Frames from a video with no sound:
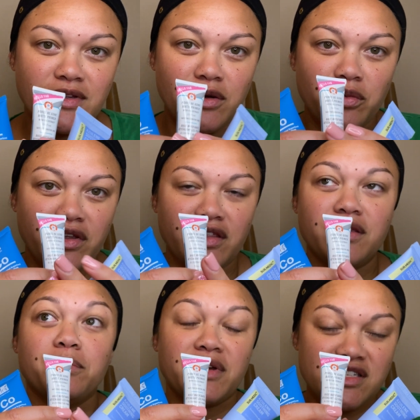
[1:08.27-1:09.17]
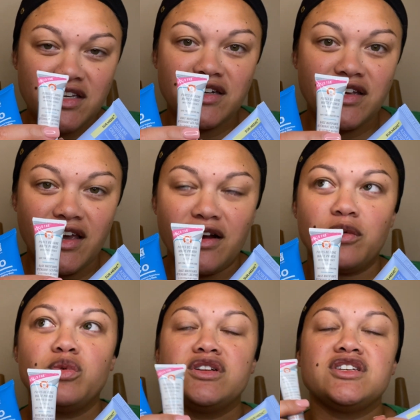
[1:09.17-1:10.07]
with my skincare,
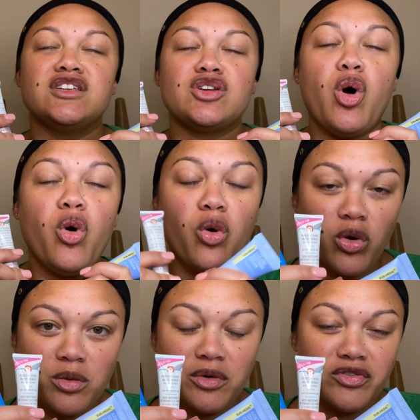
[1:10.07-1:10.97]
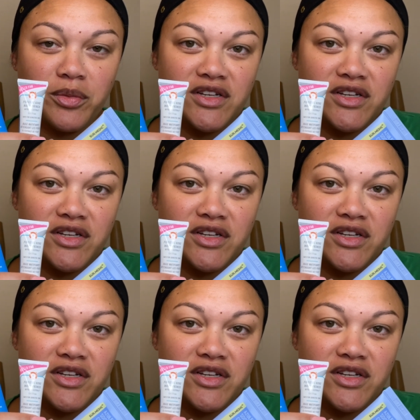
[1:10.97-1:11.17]
which is horrible for me to